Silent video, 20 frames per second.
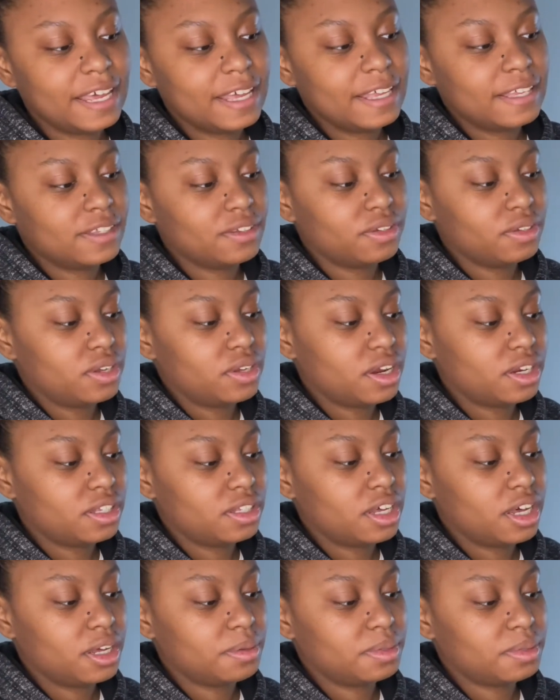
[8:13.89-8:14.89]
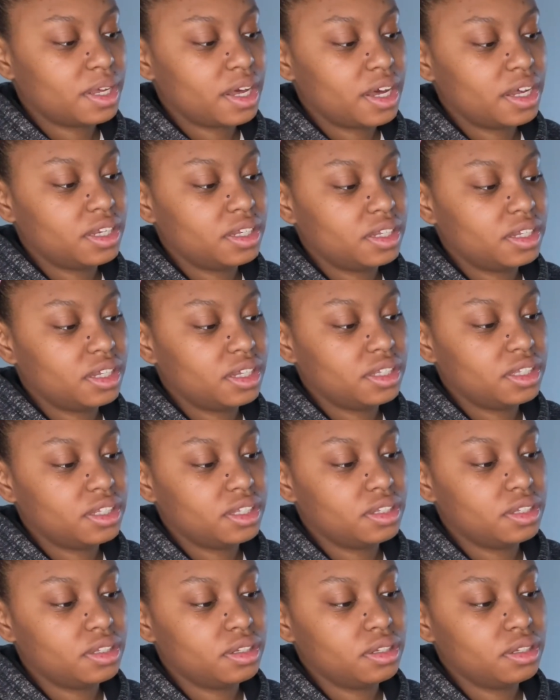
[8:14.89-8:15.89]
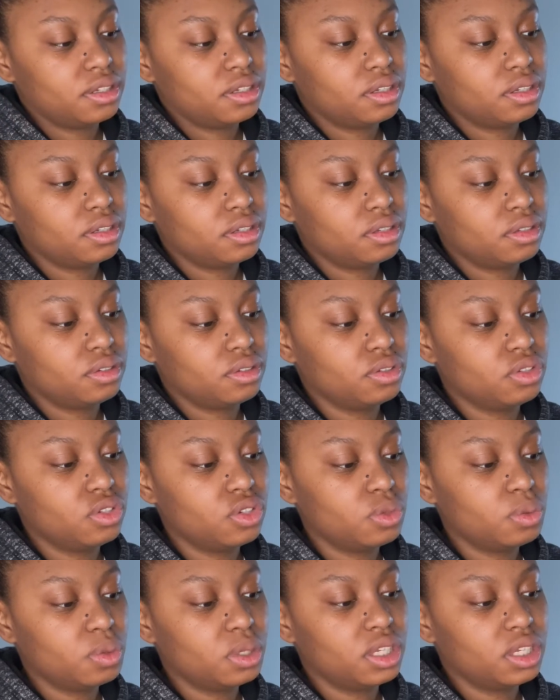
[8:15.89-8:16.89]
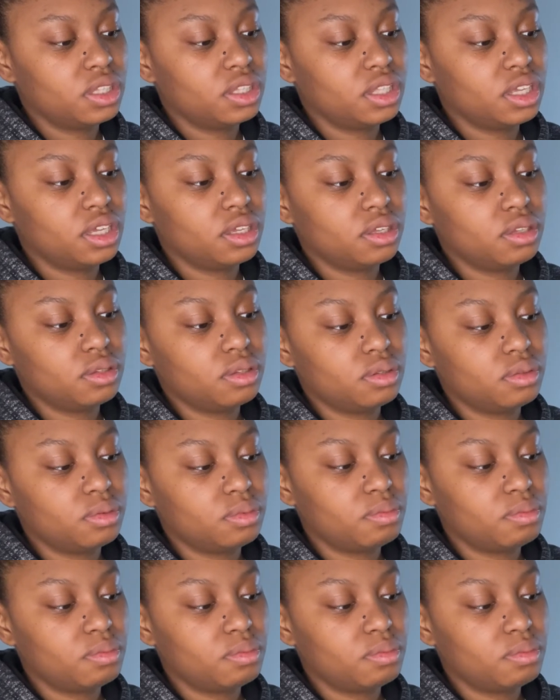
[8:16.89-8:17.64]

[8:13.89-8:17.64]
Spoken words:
so a lot of times I didn't get to do anything.